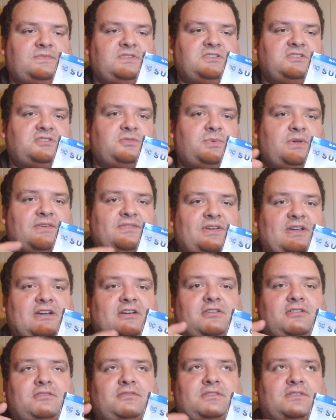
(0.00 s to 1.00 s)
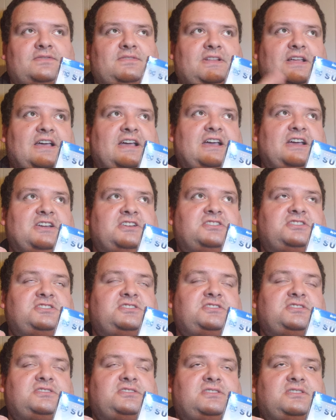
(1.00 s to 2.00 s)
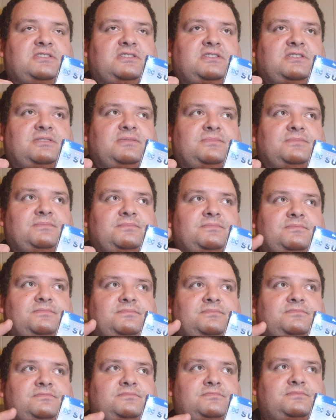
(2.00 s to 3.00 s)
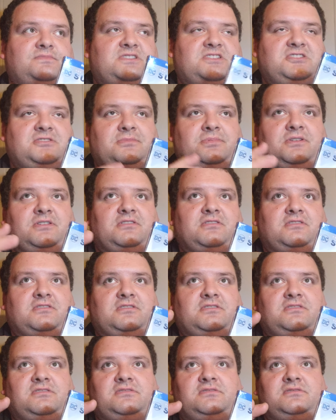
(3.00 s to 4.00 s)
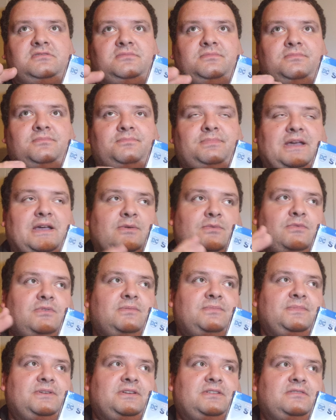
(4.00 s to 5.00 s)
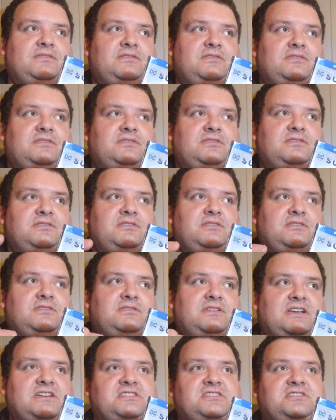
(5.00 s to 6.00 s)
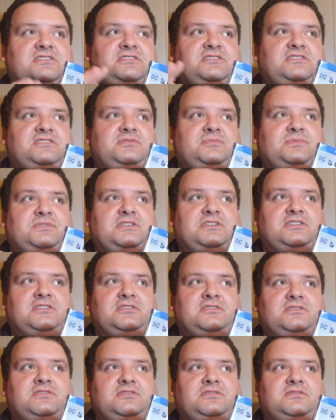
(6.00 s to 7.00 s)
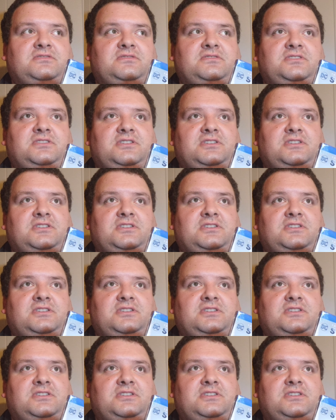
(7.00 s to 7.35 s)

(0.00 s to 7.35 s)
So we have Arrow, The Flash, Supergirl, Batwoman, Legends of Tomorrow.